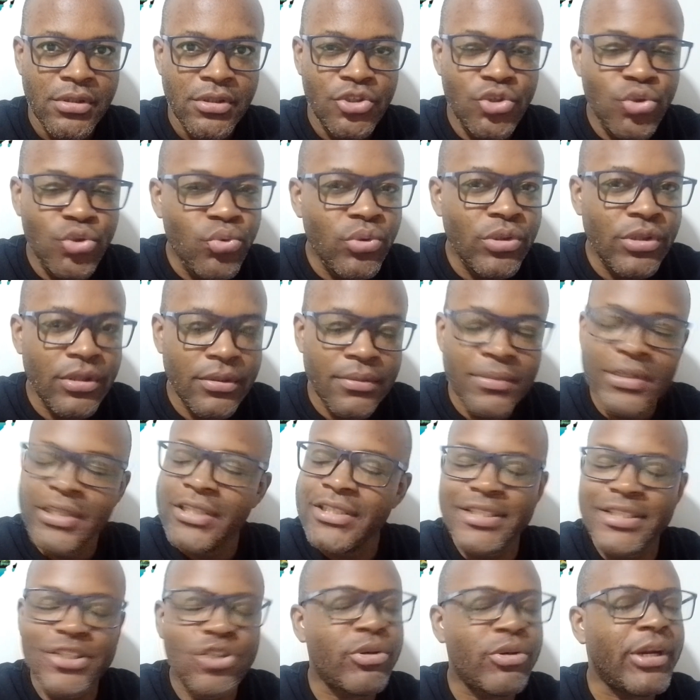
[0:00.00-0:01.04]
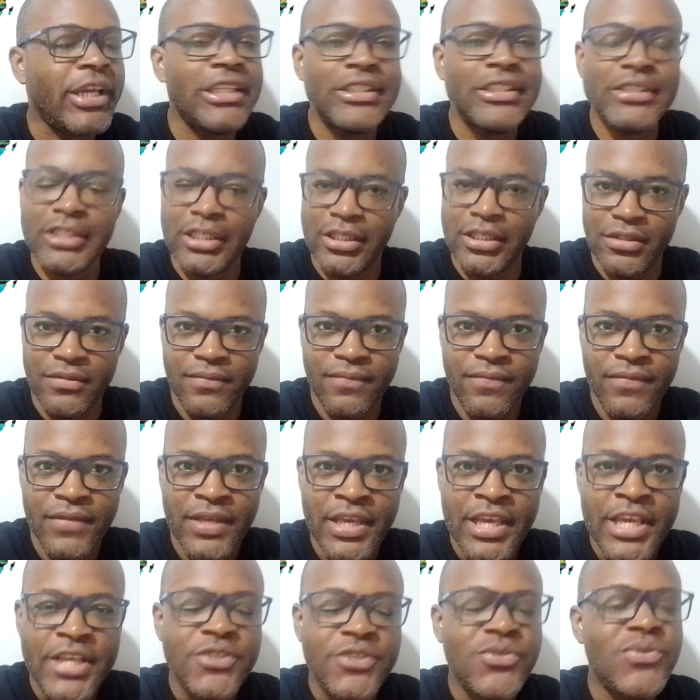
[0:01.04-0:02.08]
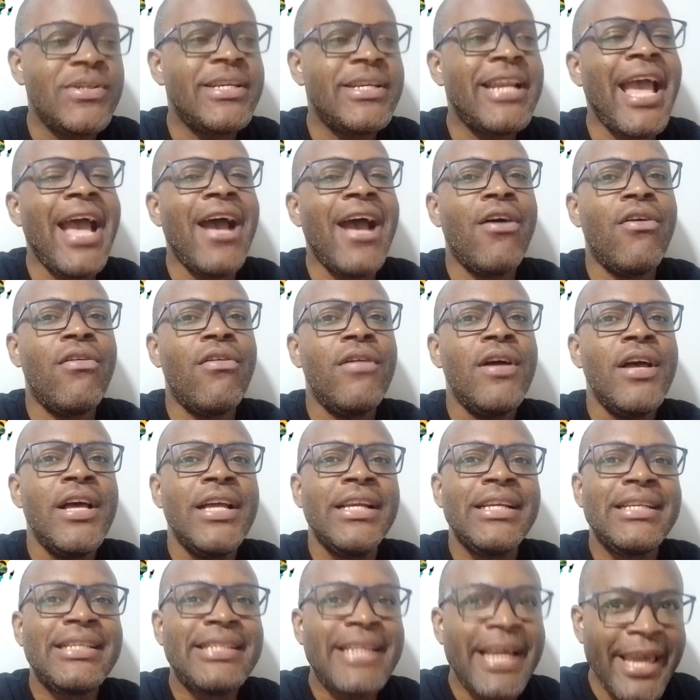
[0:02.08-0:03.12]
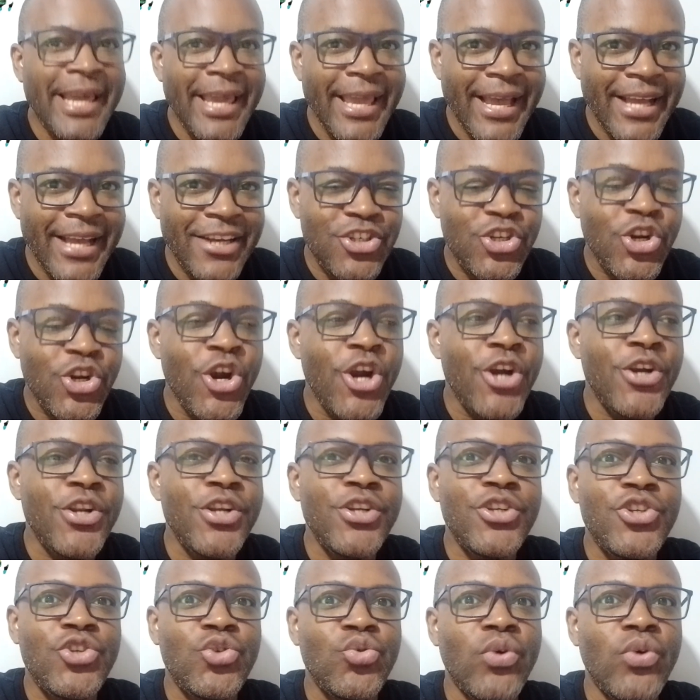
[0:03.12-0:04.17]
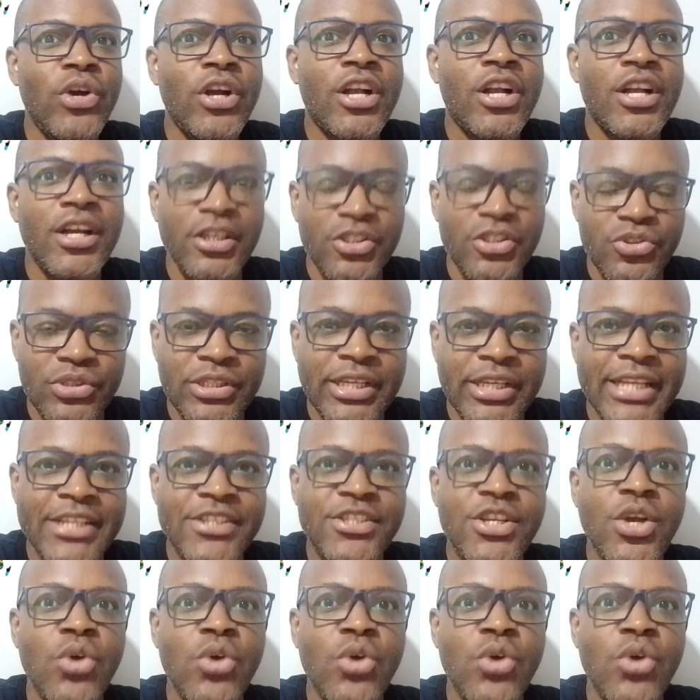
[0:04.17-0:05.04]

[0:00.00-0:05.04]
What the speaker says: It's crazy. So now they are turning to a country that is